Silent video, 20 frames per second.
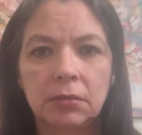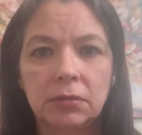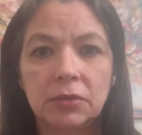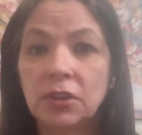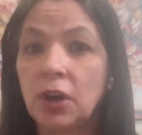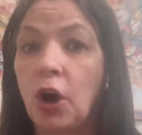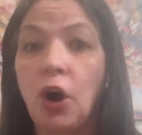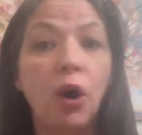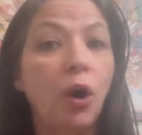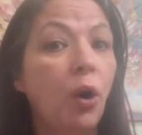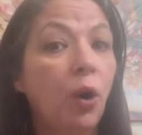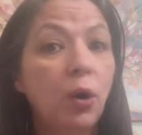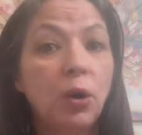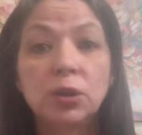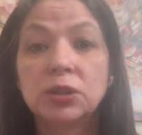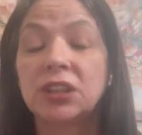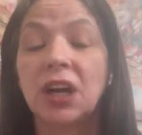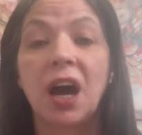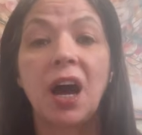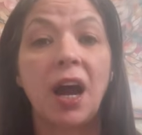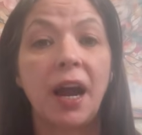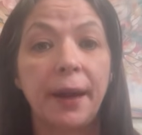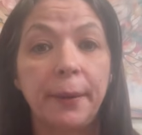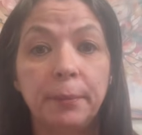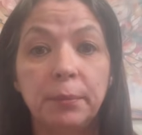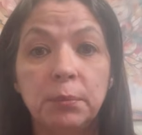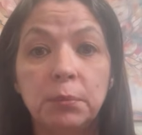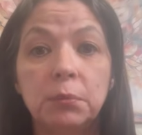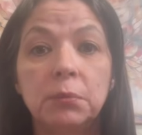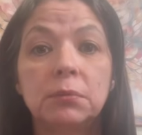The whole time.
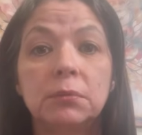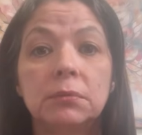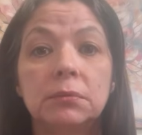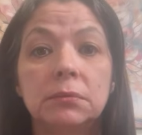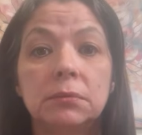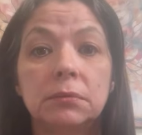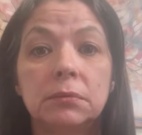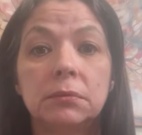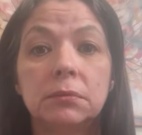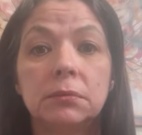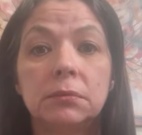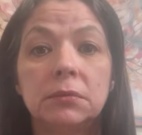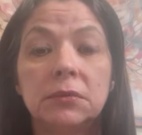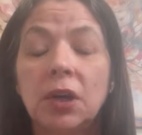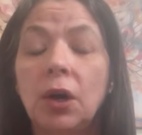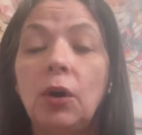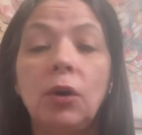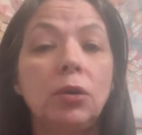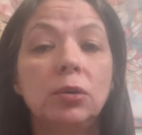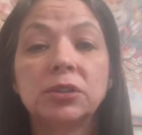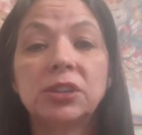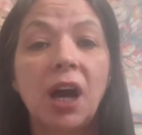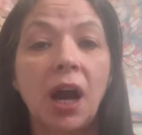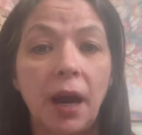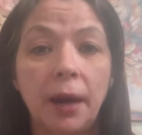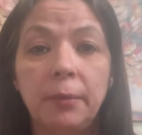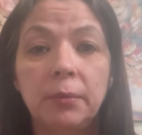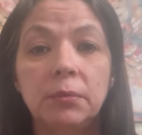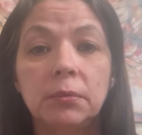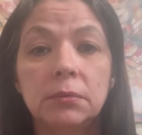The whole
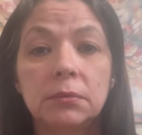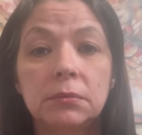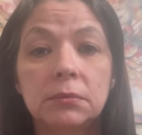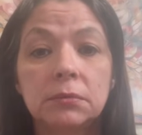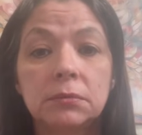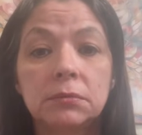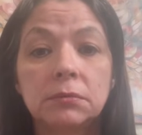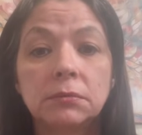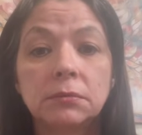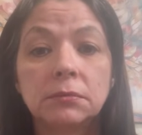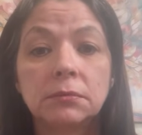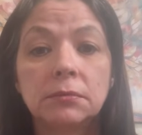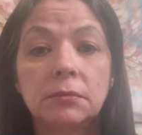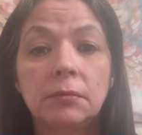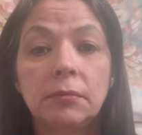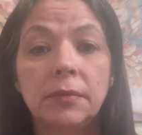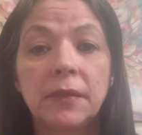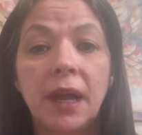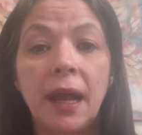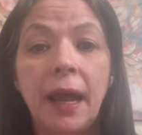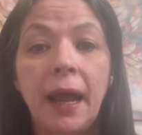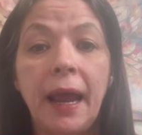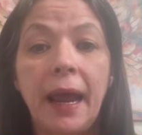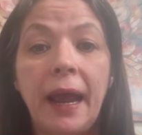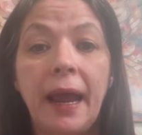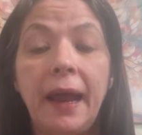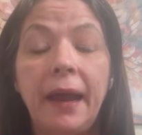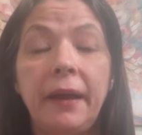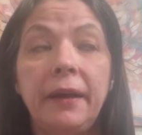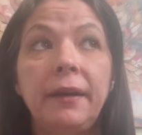time.
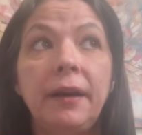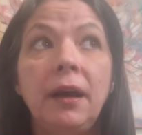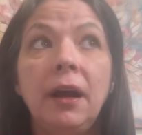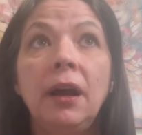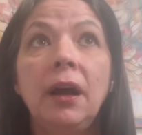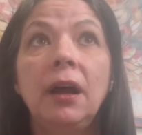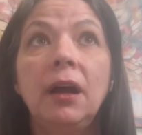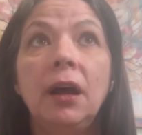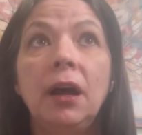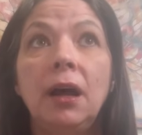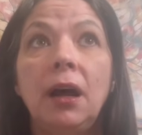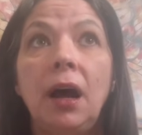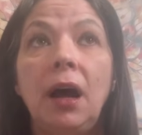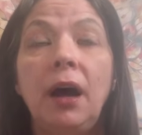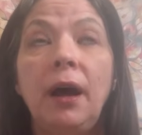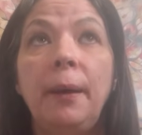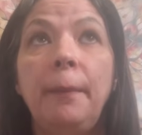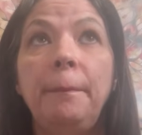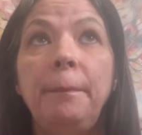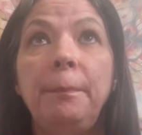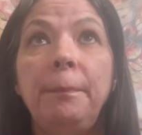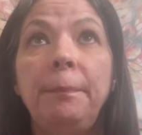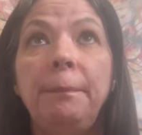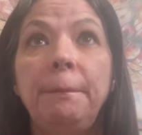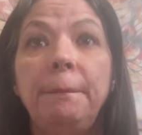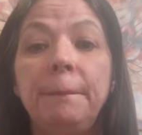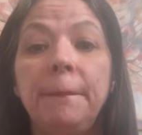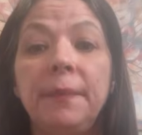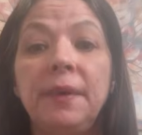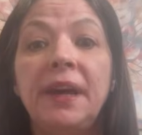And,
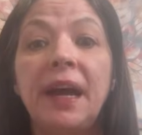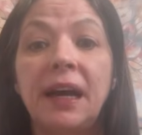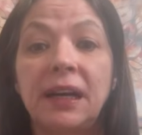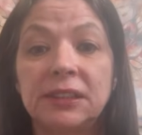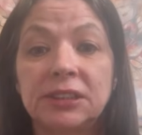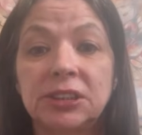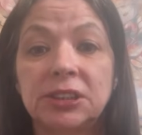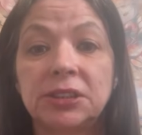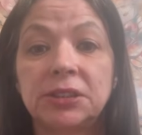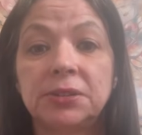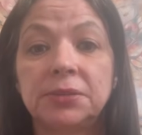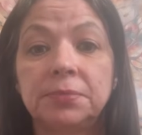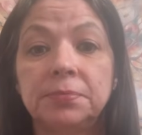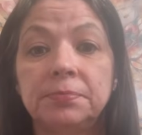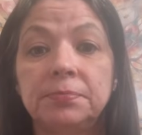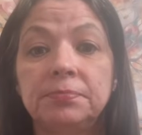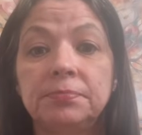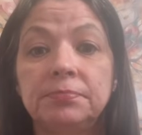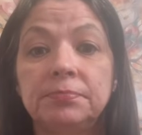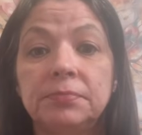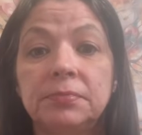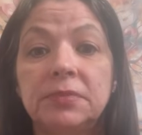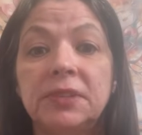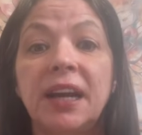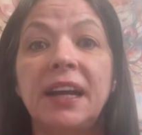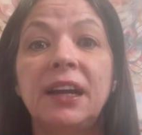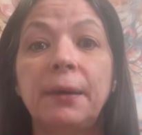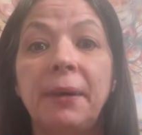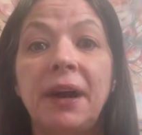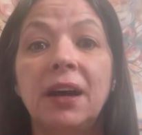yes,
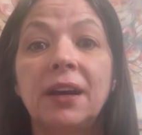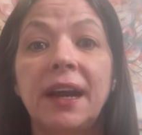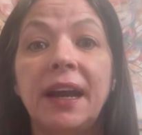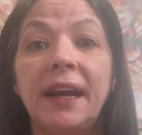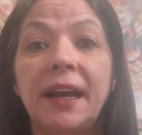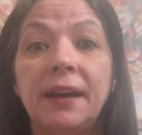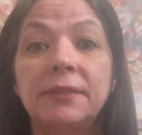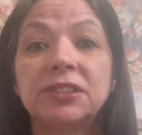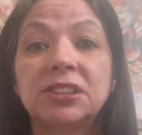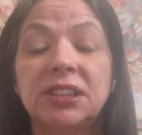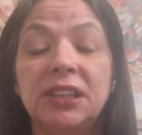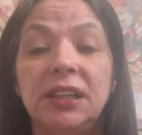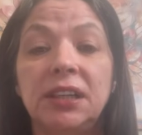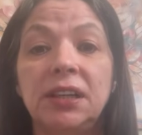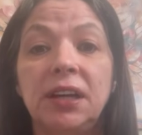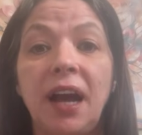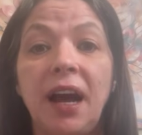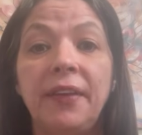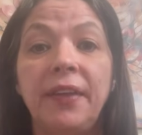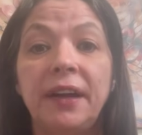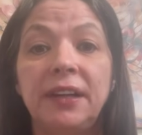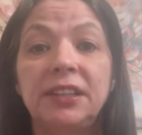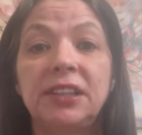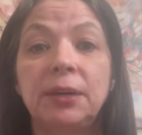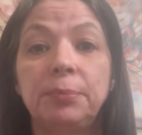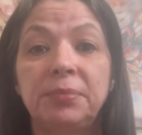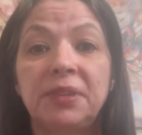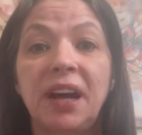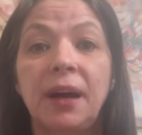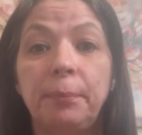think about KFC, how they
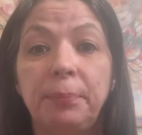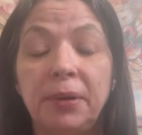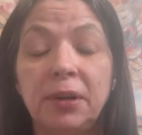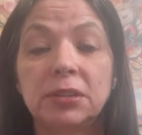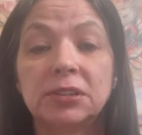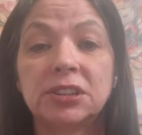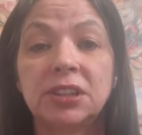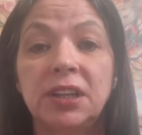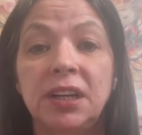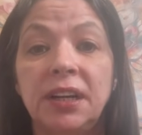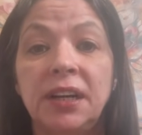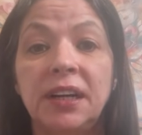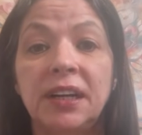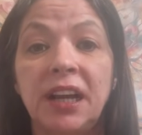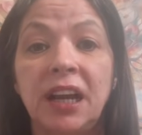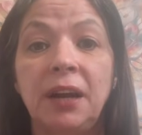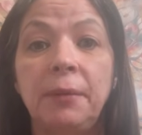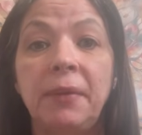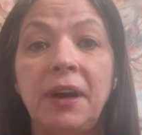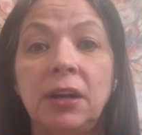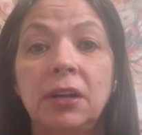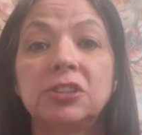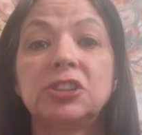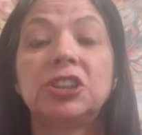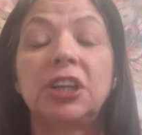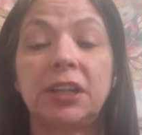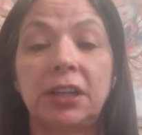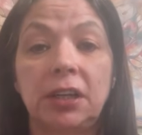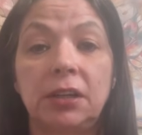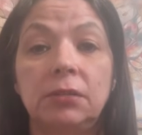dipped that person and it came out
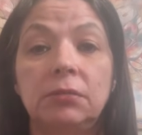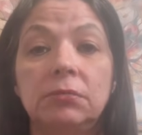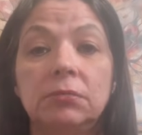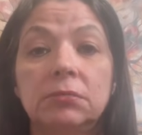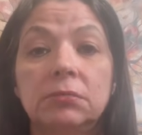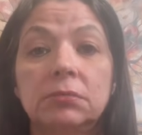chicken.